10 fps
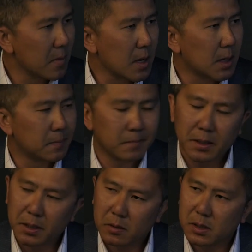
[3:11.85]
I
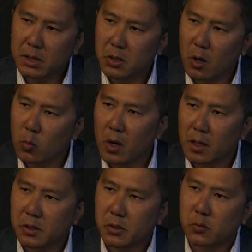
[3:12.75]
think that these dark
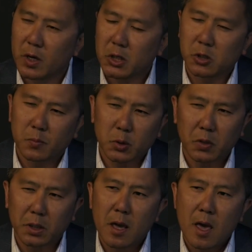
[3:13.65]
warehouses ranges
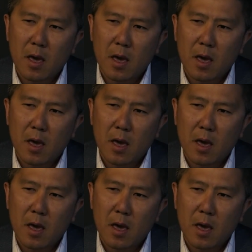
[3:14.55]
between